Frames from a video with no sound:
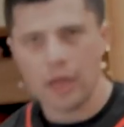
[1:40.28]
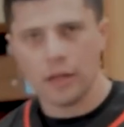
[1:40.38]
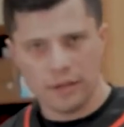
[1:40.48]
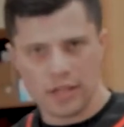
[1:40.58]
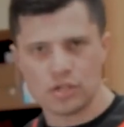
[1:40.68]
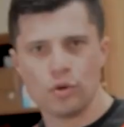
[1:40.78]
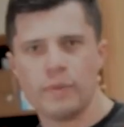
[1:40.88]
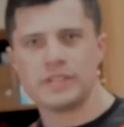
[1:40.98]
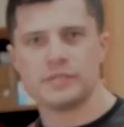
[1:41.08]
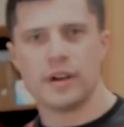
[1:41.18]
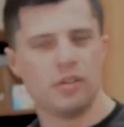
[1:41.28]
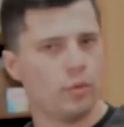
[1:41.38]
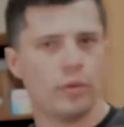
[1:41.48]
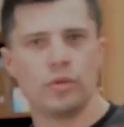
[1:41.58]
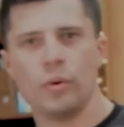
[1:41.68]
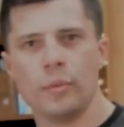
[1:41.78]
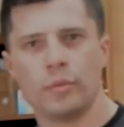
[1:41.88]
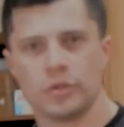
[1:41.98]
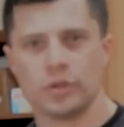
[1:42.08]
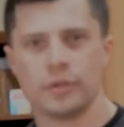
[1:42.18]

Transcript: Is 2 pieces fine? Do you want more, Sean?